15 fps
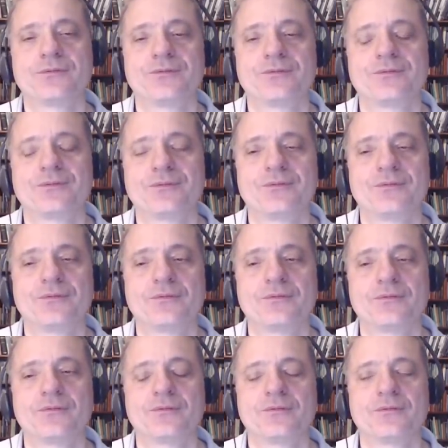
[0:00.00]

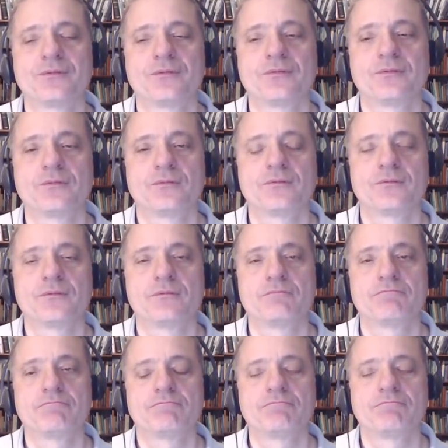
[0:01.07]

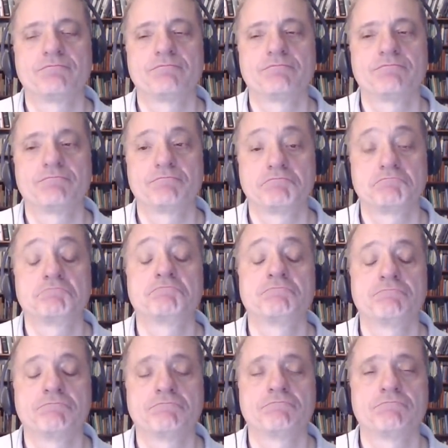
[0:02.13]

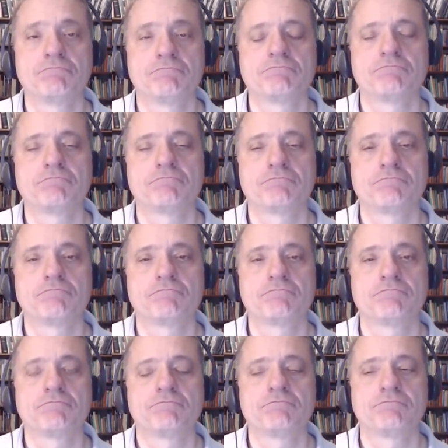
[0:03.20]

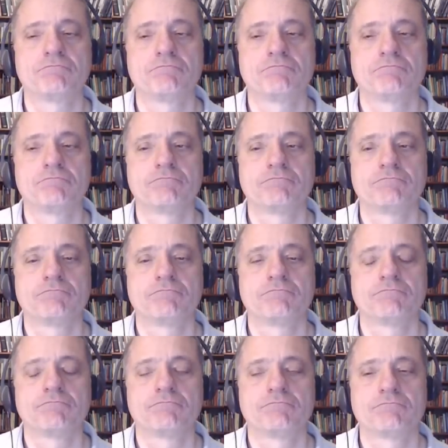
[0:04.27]

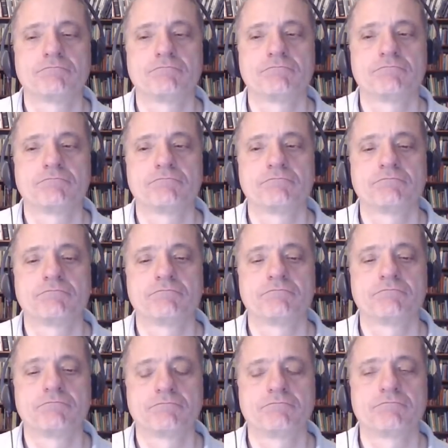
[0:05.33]

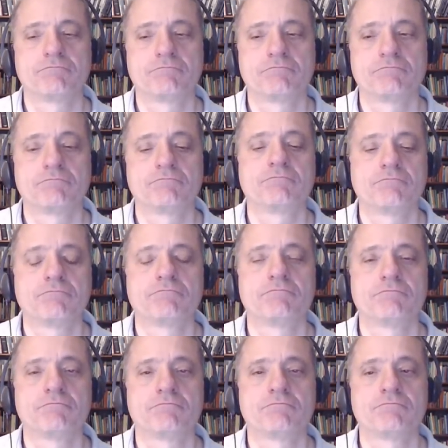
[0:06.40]
No words are spoken by the person on screen.